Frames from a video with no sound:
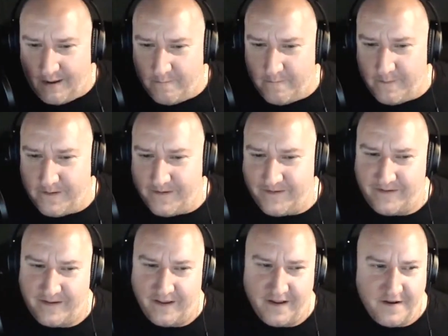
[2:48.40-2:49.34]

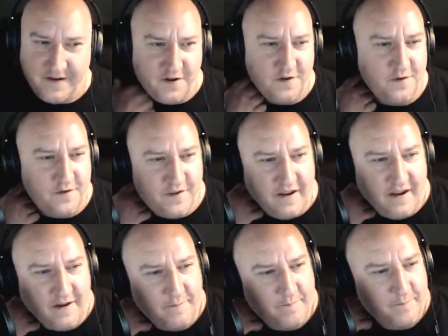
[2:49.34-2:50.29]
was a
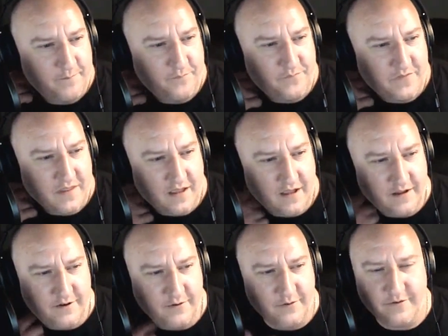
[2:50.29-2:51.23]
doozy. A
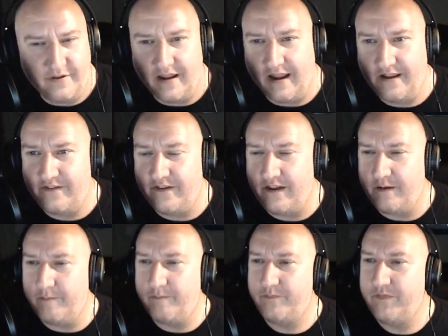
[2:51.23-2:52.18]
doozy, I
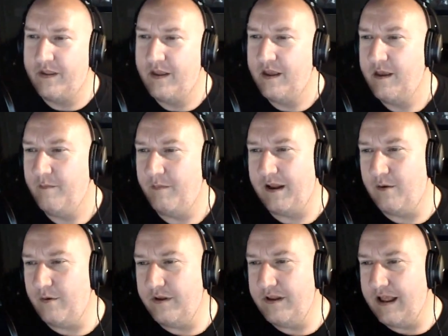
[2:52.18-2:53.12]
say. But I
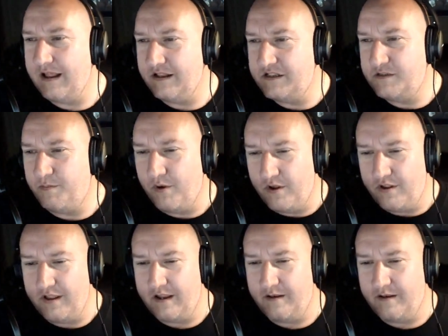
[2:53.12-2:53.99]
will not spoil it.